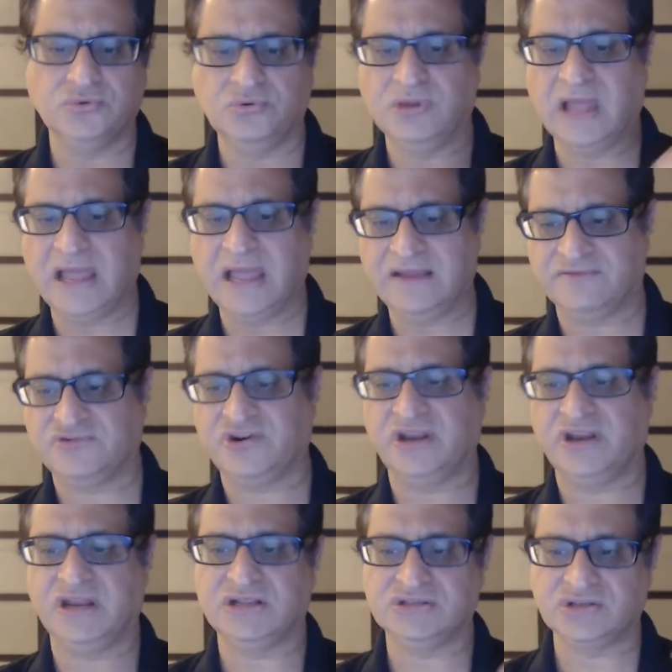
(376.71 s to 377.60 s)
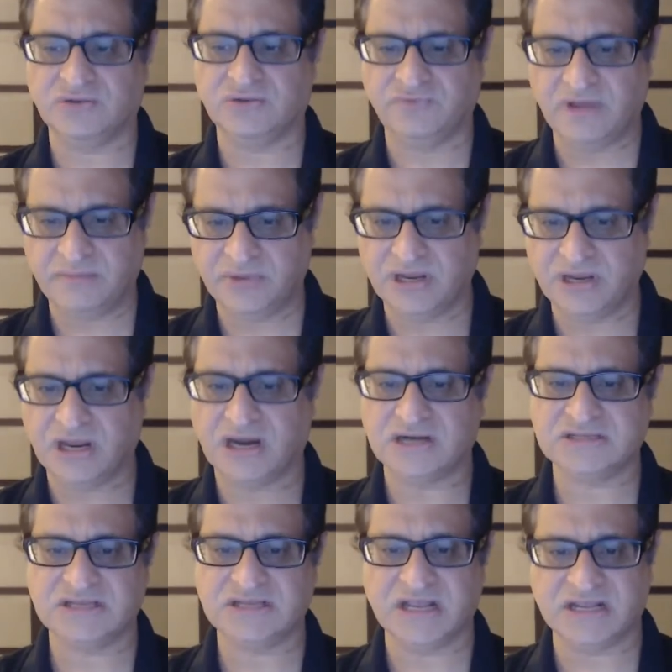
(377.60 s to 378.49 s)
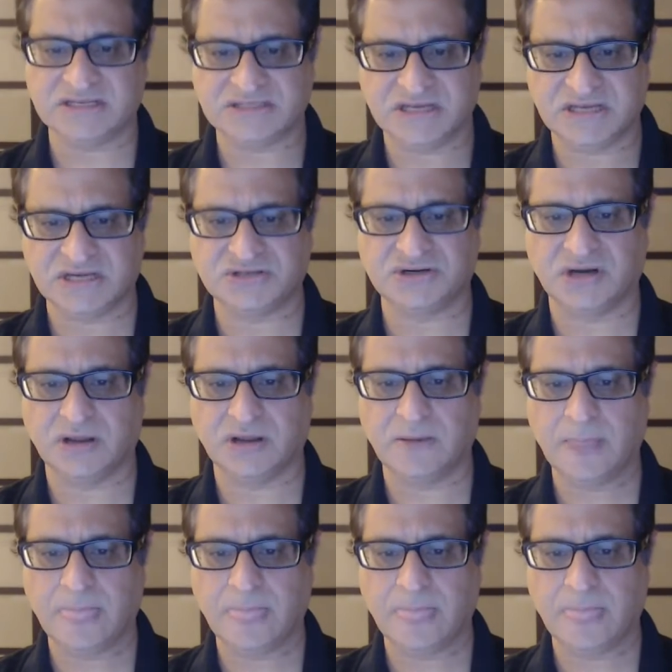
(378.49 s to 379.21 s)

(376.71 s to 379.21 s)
live trainings or webinars, etc.